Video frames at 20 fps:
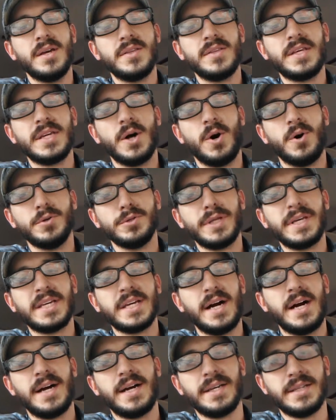the only
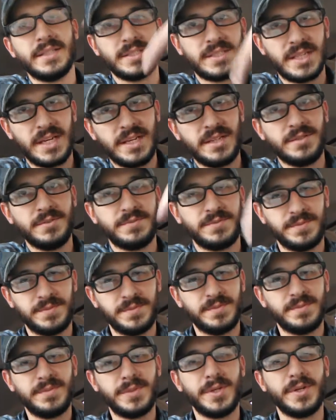guy inside of,
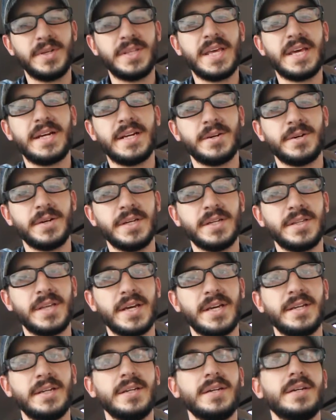you know, in that area
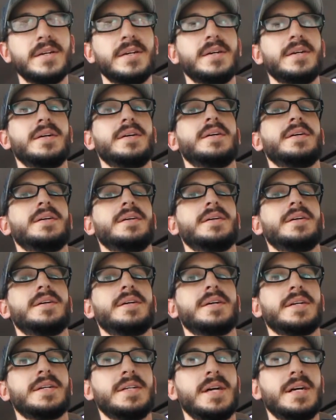that
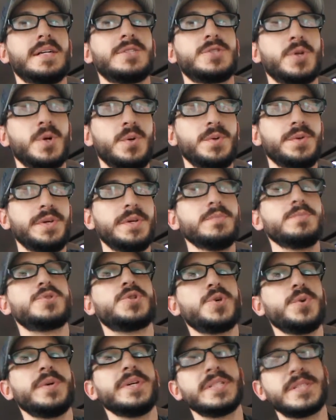God told him
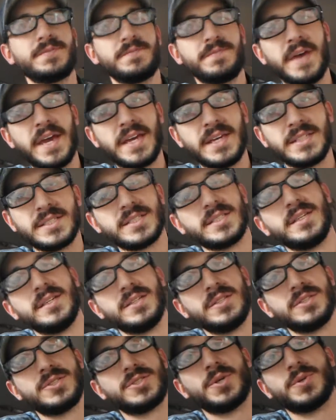to his face,
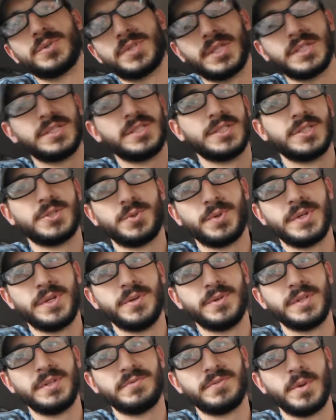don't touch this tree,
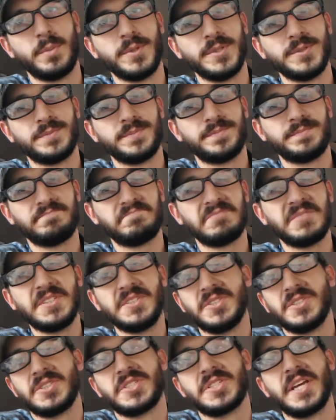don't eat from it. And
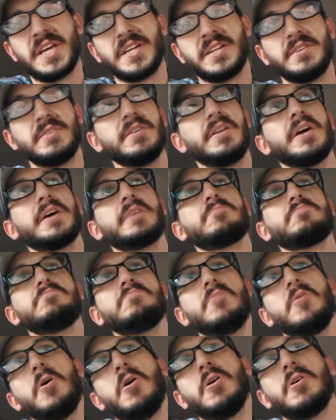he's just standing there like,
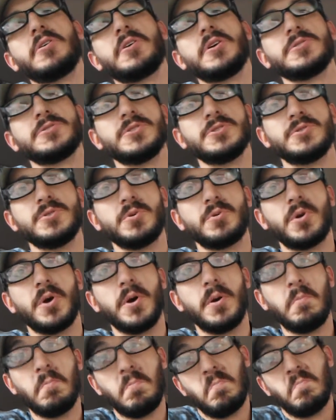oh, I guess it's
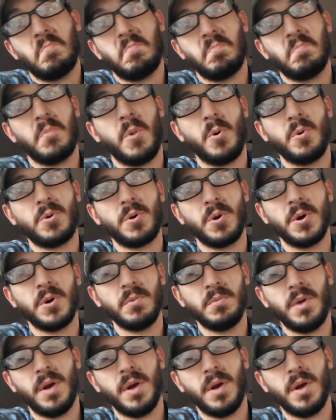okay. Okay.